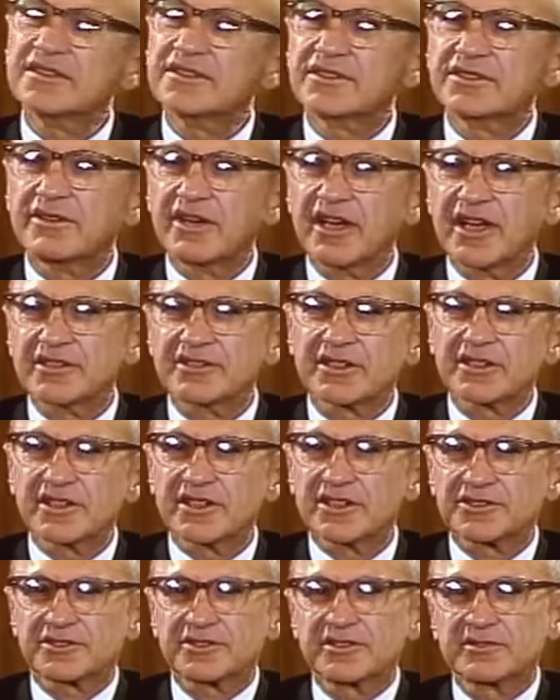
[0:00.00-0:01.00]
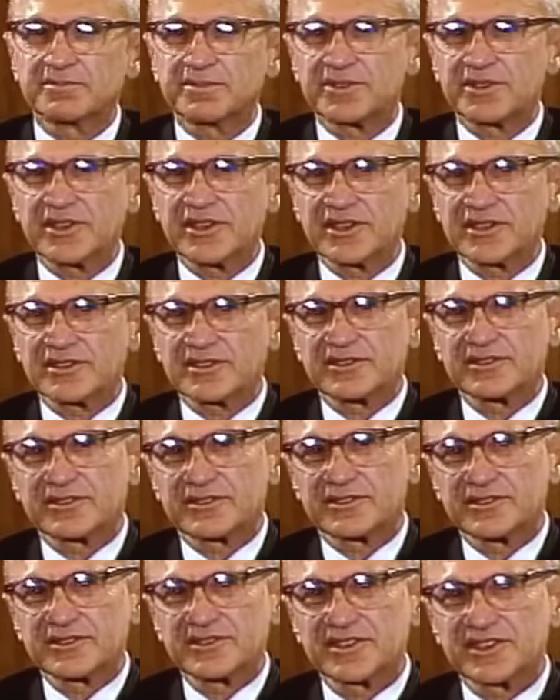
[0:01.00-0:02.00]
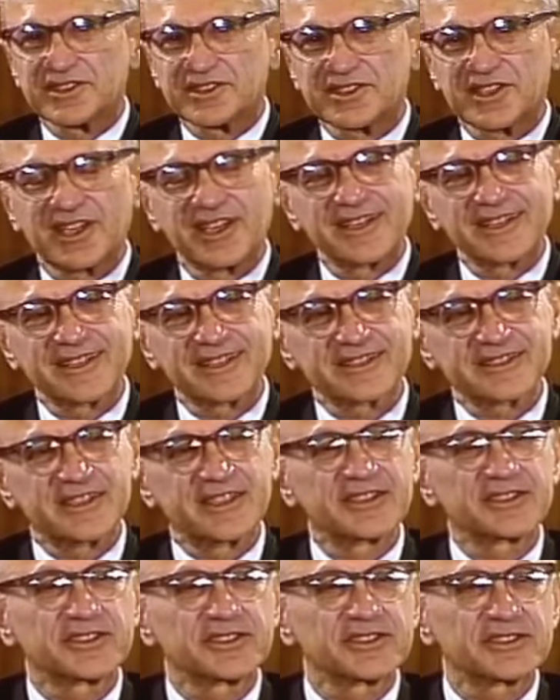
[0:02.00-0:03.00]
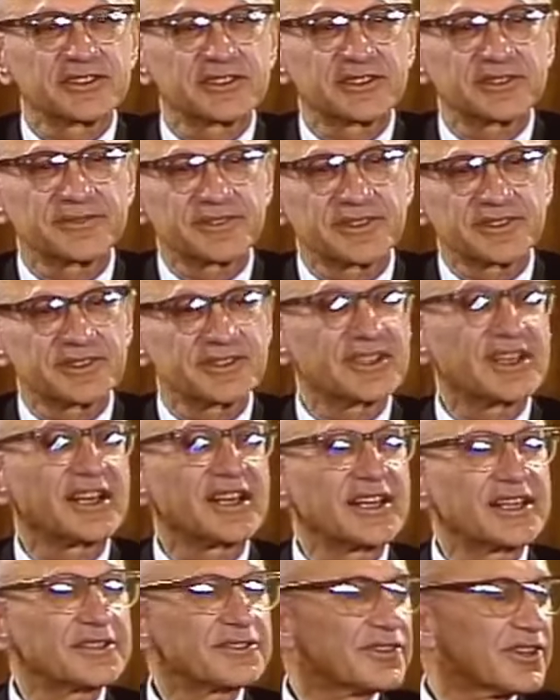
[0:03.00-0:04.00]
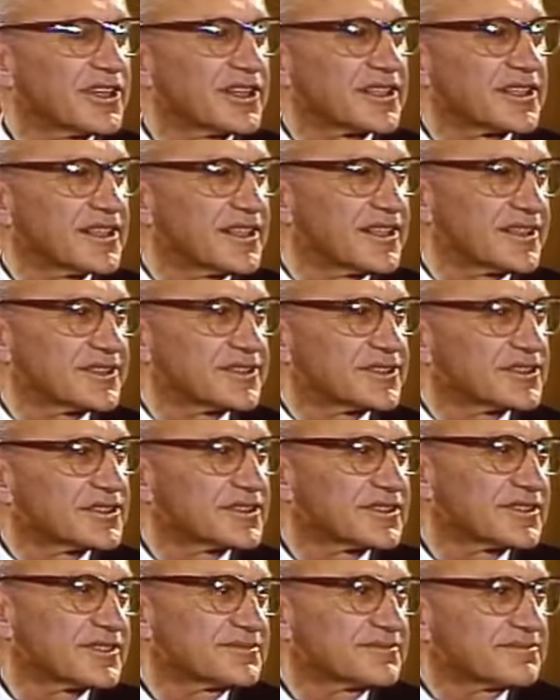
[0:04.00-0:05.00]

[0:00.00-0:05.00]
to agriculture in particular through things like Extension Service and the land-grant colleges.